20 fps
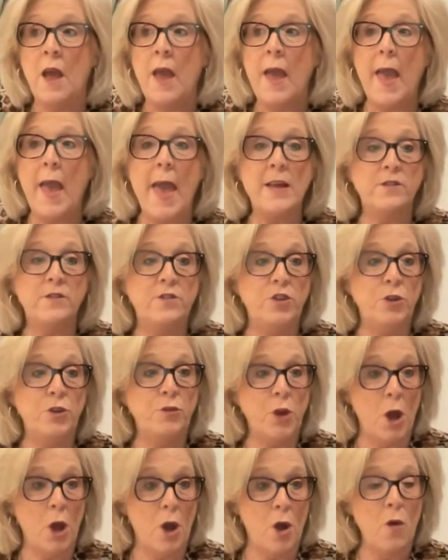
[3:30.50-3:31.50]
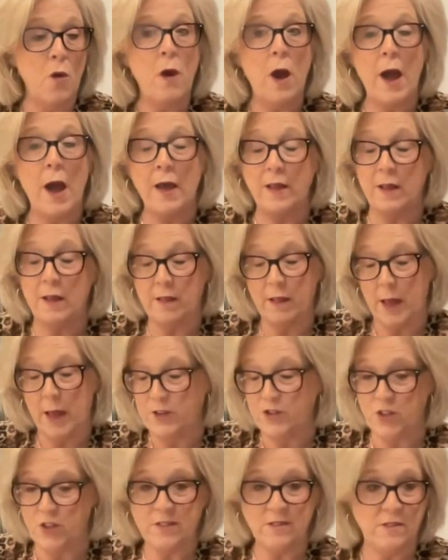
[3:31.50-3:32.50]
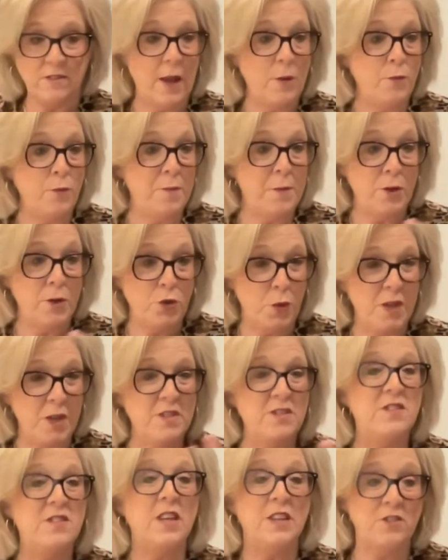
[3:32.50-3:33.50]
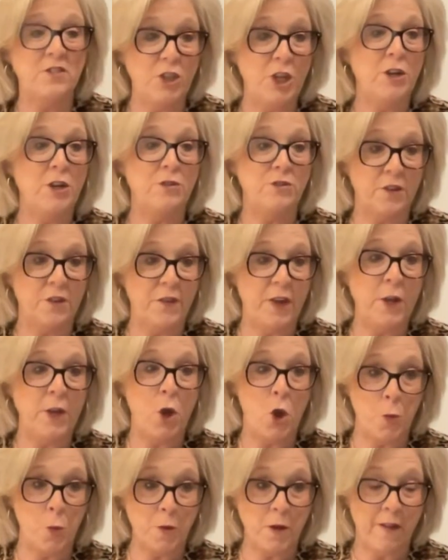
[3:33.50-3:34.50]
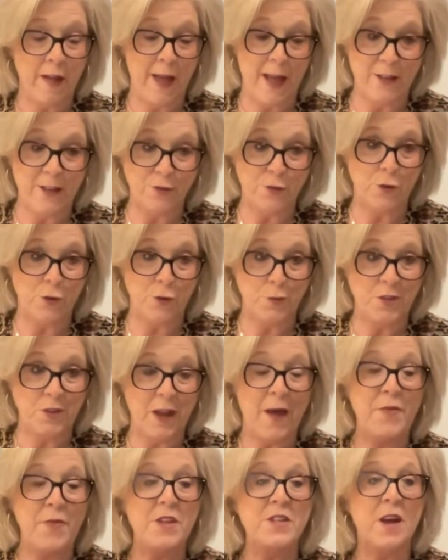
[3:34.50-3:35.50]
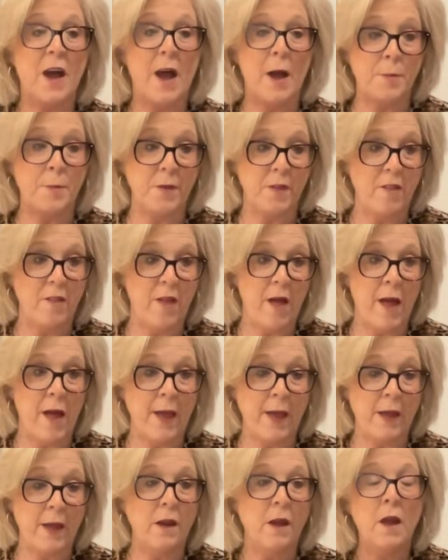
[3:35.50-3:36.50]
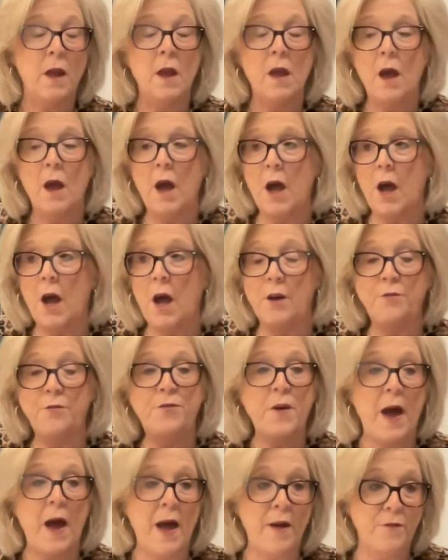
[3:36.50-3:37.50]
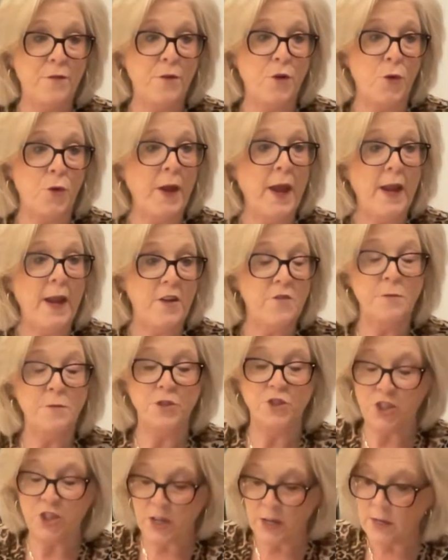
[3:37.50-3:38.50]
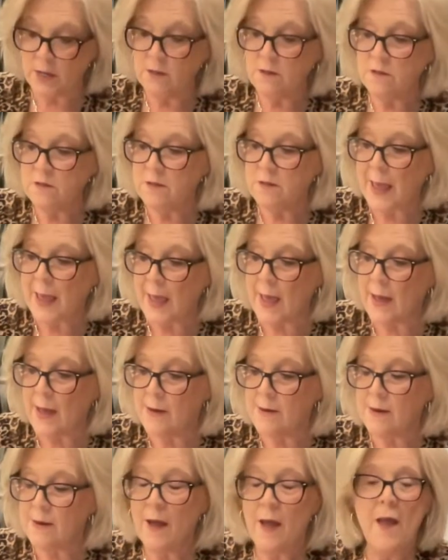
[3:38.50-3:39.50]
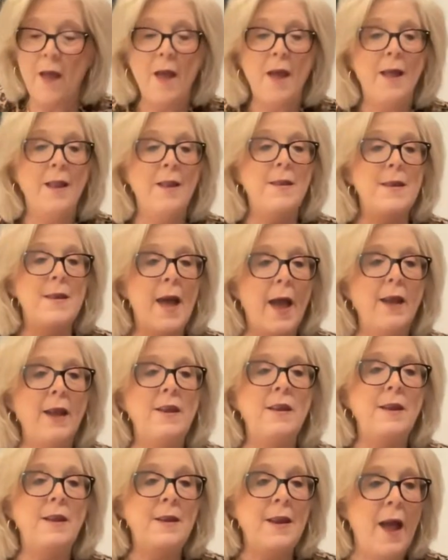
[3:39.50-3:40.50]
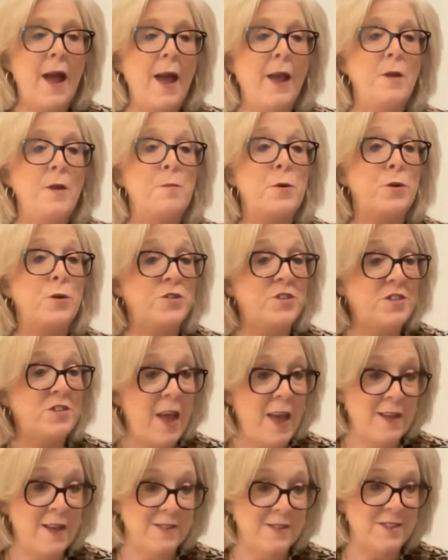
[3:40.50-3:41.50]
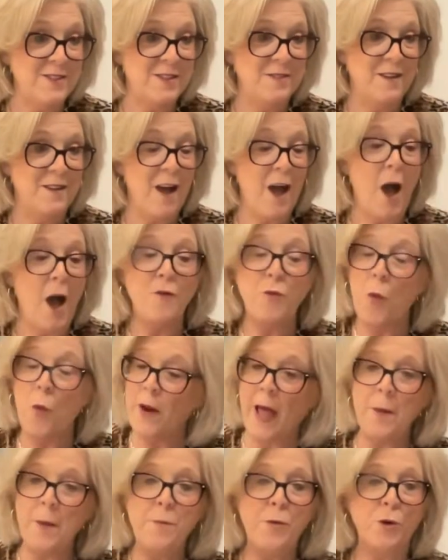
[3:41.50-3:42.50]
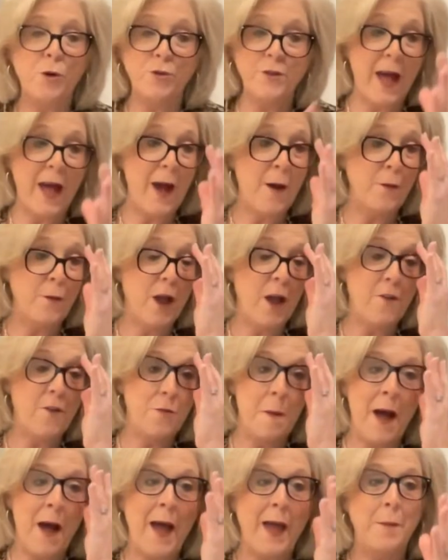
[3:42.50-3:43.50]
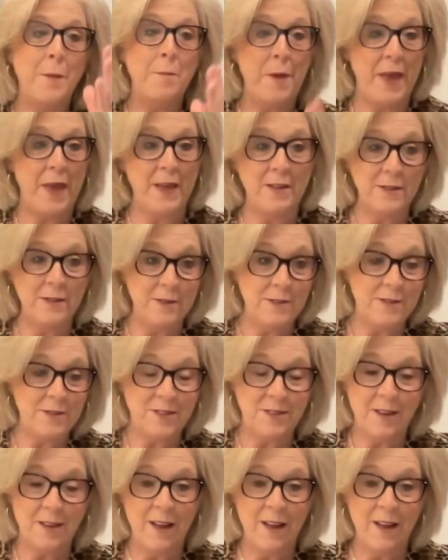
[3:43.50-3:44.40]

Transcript: as you know, I just said we've been doing 6 years of in-home classrooms on the top of the line FOF creative machines. And 99% of what I pulled out of my bins,